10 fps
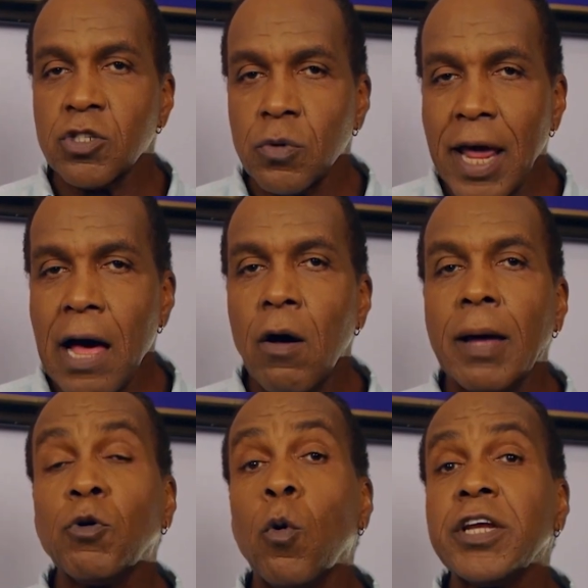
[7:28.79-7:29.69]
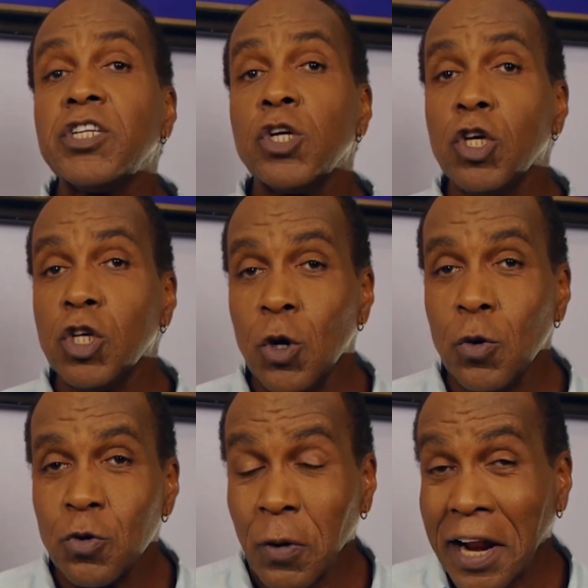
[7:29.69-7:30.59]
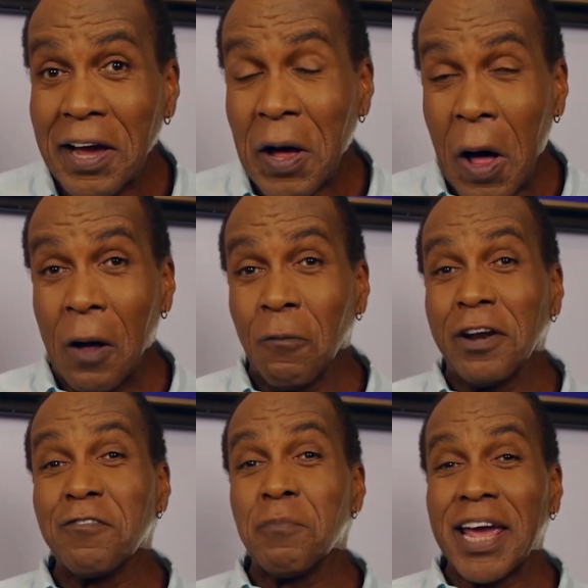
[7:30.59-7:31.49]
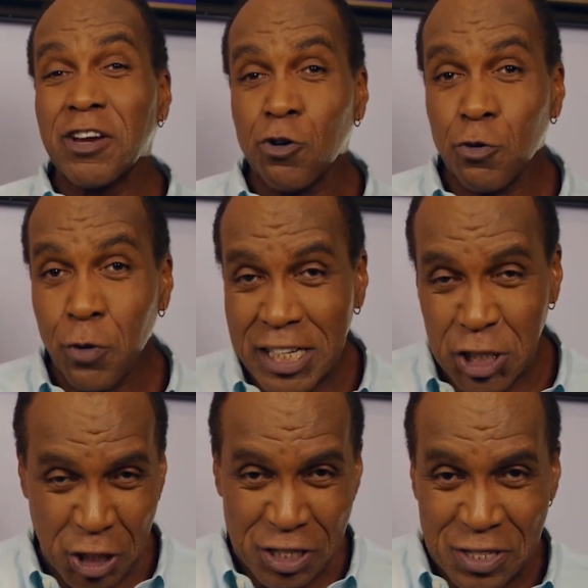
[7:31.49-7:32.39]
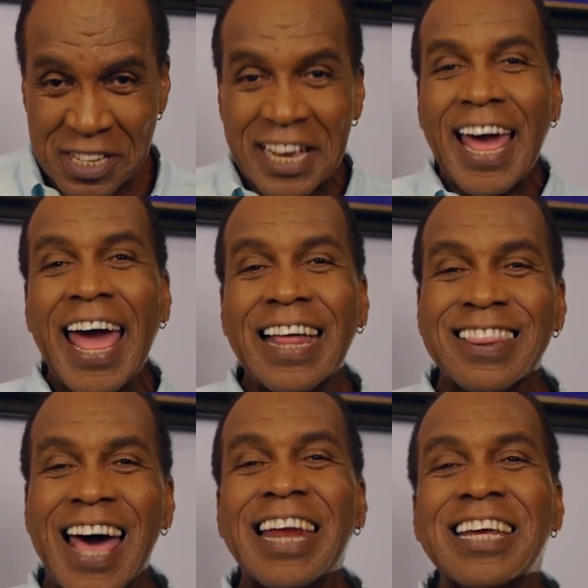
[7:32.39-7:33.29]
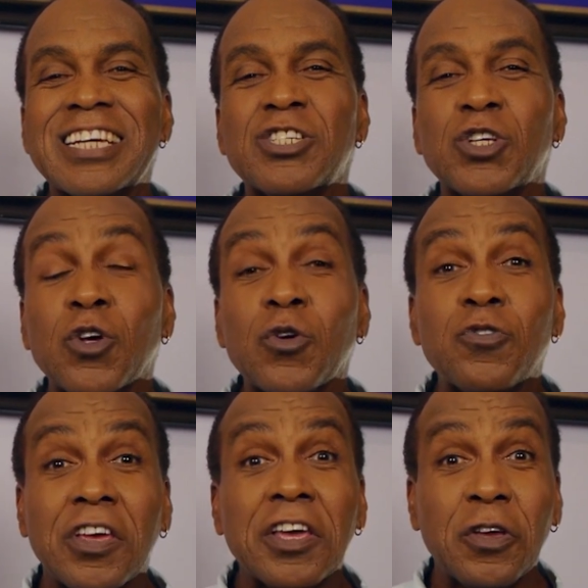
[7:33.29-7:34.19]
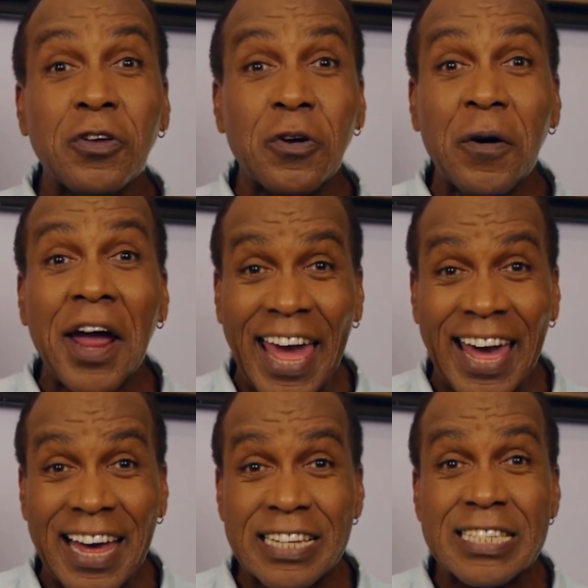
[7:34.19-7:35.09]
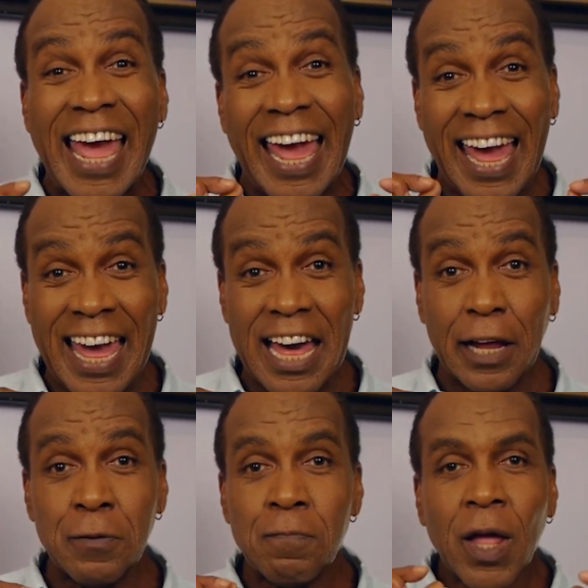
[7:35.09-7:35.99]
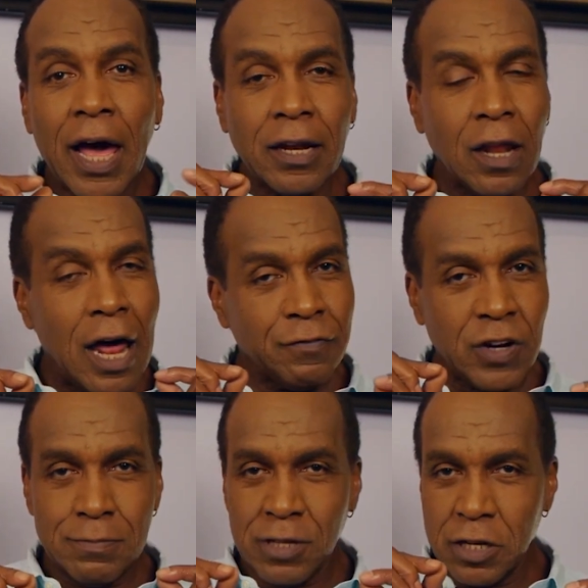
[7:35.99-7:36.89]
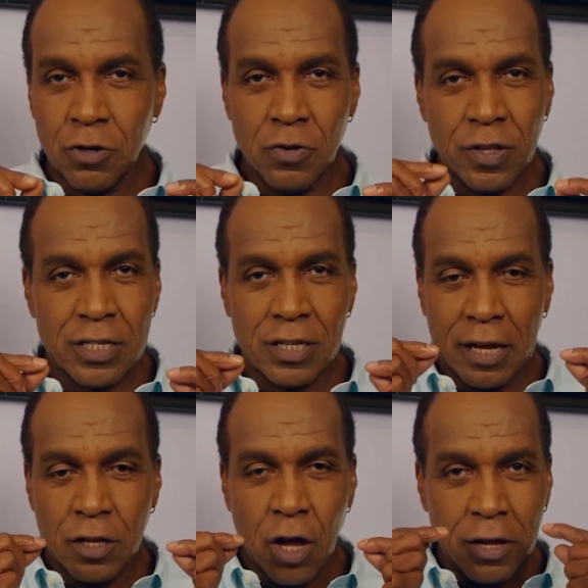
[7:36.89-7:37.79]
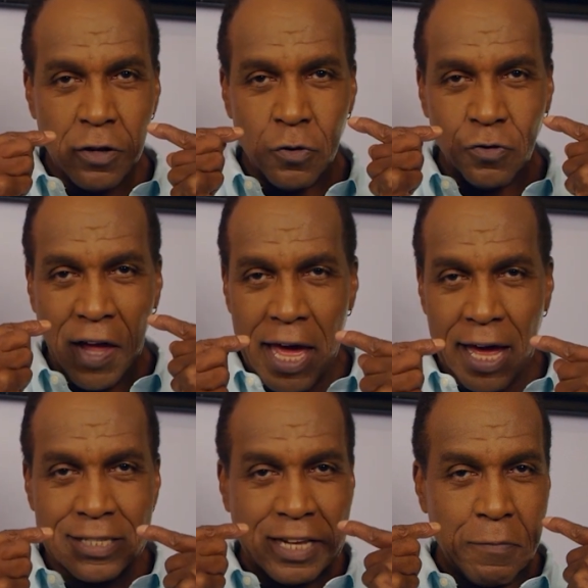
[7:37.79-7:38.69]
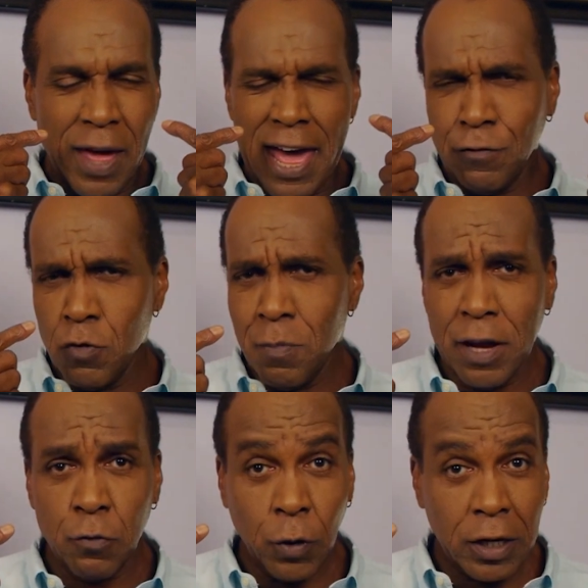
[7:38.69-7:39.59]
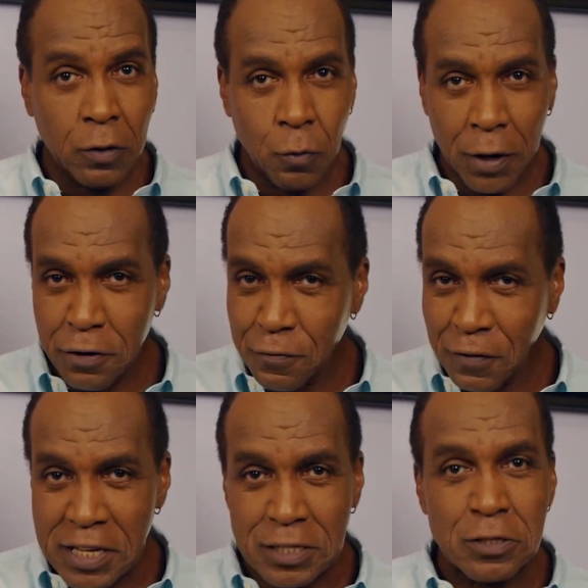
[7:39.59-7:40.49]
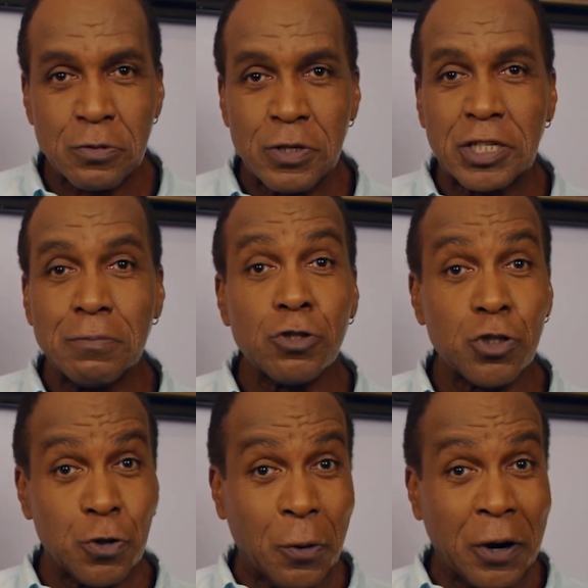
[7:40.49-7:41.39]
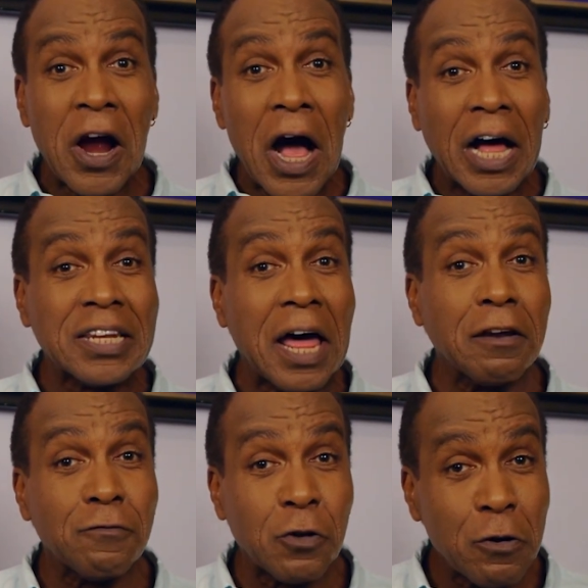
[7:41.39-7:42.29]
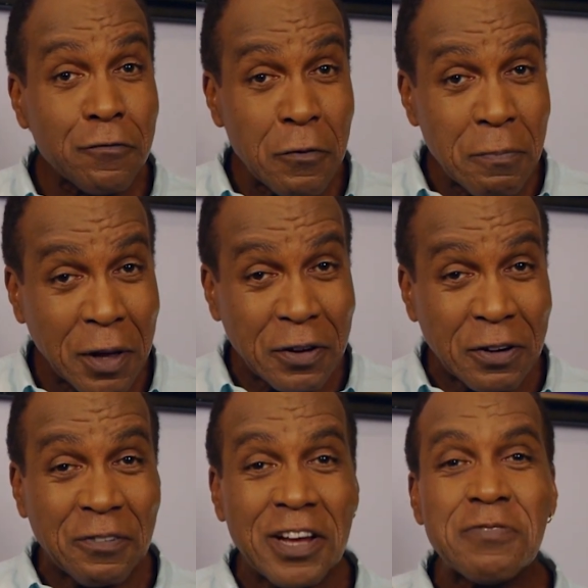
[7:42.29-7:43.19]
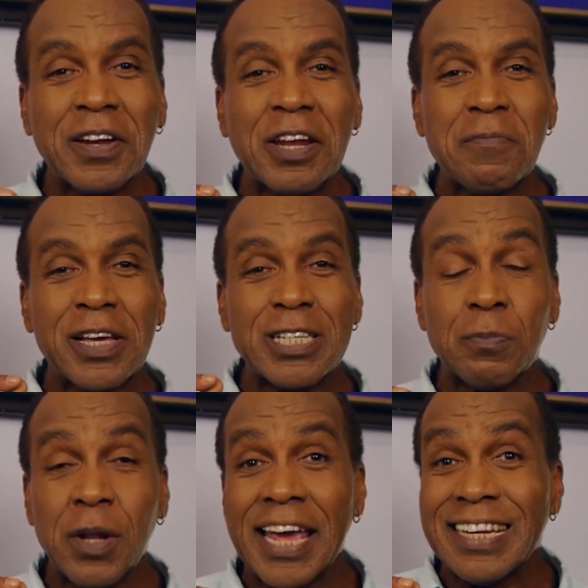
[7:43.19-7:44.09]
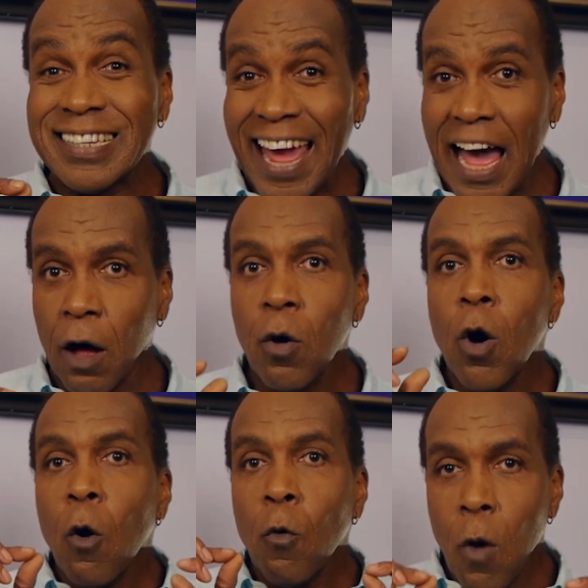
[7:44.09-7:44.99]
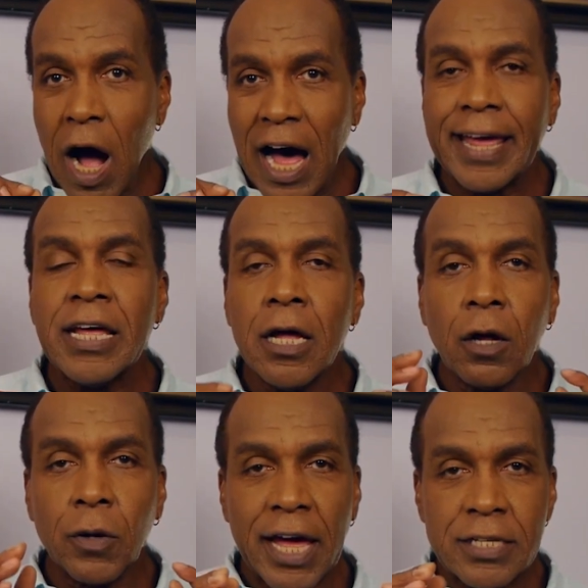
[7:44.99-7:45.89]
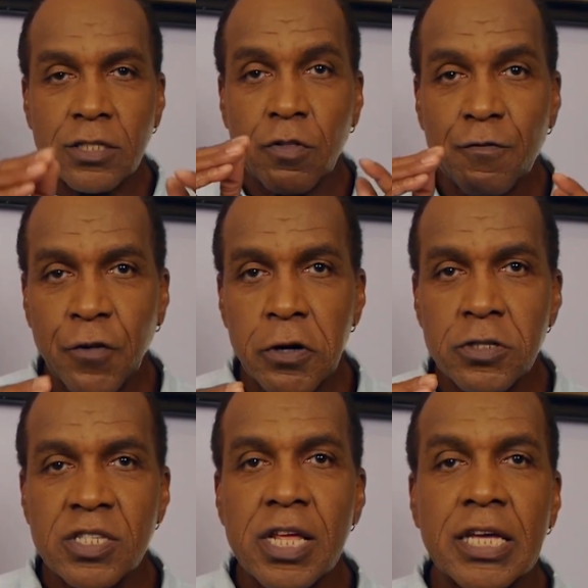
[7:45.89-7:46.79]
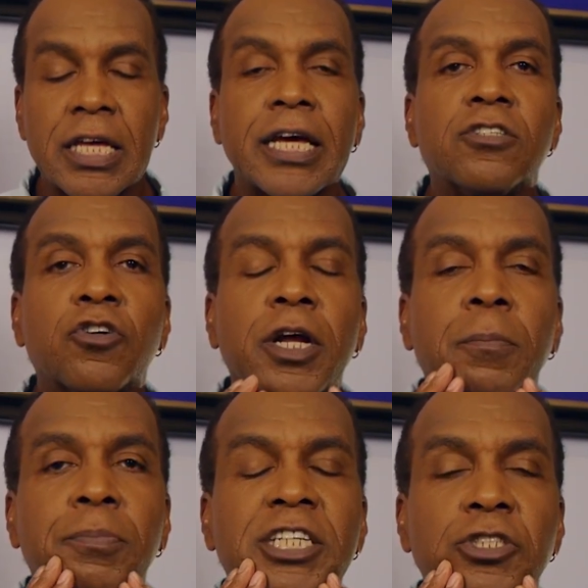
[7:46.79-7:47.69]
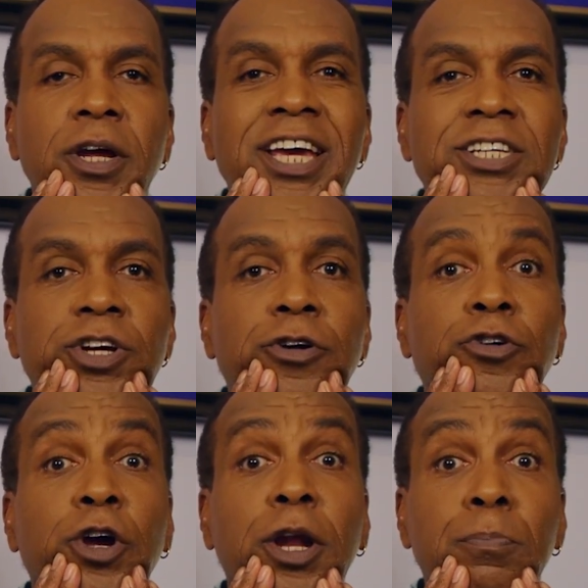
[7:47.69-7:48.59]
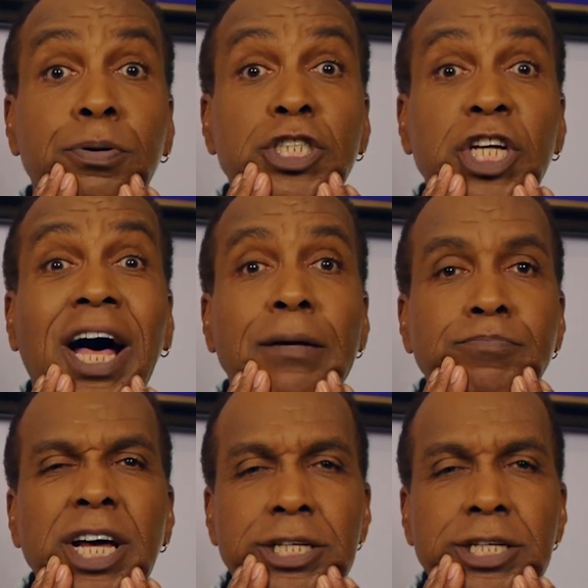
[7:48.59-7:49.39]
So now I'm going to use what I call one of my crutches, and that is using your hands. And a lot of times I do this, I use hands, I have you make really weird faces, which I'm sure a lot of you are familiar with, but let me explain now why. Okay, so the first thing is you're gonna place your hands here and you're gonna push up.